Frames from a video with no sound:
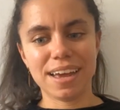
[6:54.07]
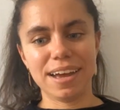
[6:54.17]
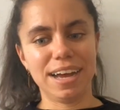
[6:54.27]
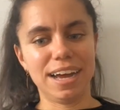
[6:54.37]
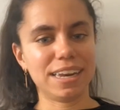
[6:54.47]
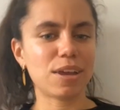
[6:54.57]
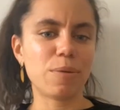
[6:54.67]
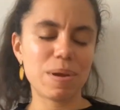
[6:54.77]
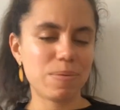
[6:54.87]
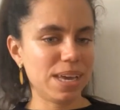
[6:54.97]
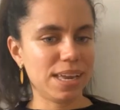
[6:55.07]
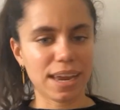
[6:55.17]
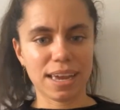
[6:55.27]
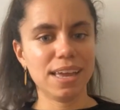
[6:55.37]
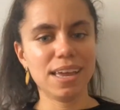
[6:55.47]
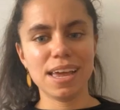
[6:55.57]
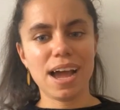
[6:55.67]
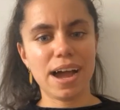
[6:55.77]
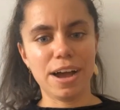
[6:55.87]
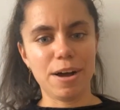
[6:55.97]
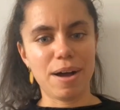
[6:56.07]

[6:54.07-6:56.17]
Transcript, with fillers: Uh, and so maybe like uh,